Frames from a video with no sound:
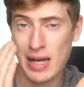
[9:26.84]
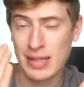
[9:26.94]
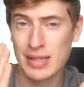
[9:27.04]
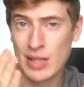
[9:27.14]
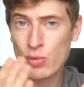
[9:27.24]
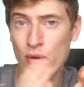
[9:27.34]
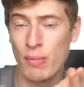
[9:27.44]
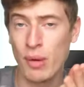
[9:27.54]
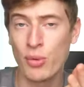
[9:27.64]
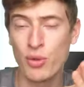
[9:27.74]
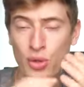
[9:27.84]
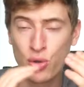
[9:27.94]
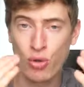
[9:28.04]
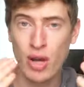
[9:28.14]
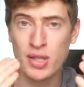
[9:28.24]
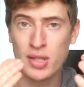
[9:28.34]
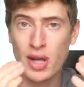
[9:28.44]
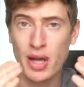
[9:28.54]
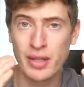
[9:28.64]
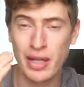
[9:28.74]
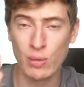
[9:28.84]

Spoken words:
As I said, with Redbubble, you create a design,